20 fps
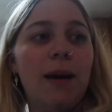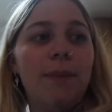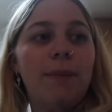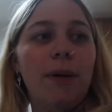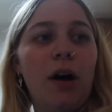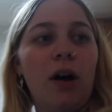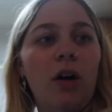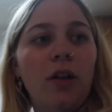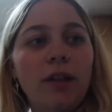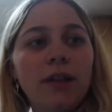up
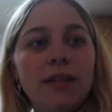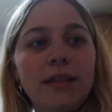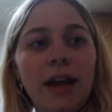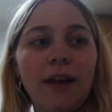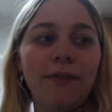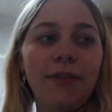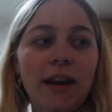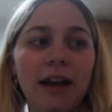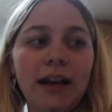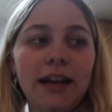all the
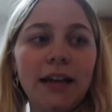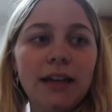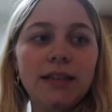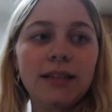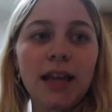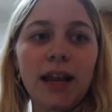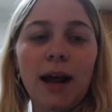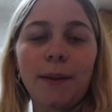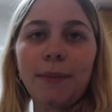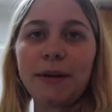stuff that I need to
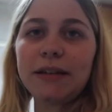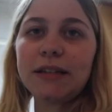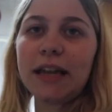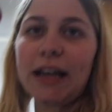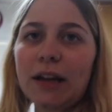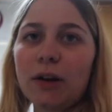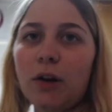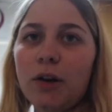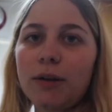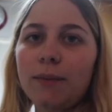set up and
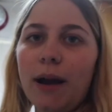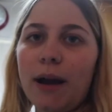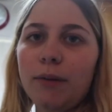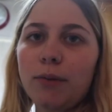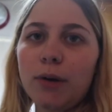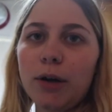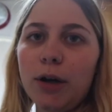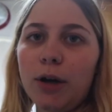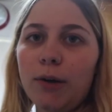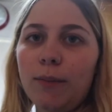take it all to my
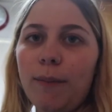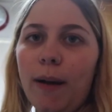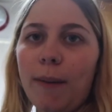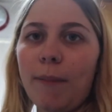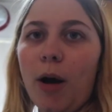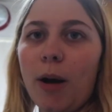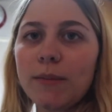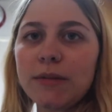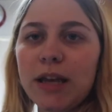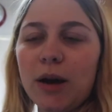room. My
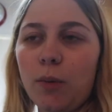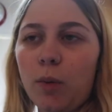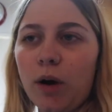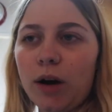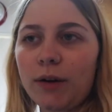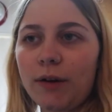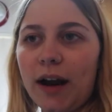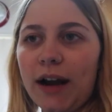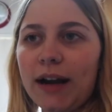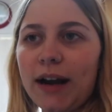mom's at
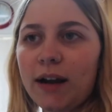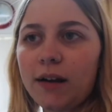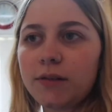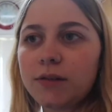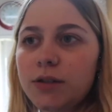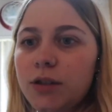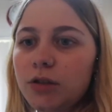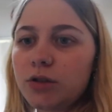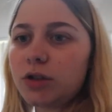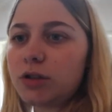work right now,
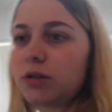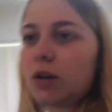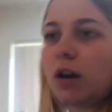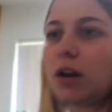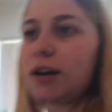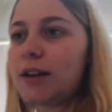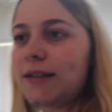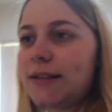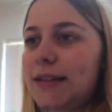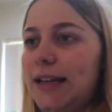so she's not gonna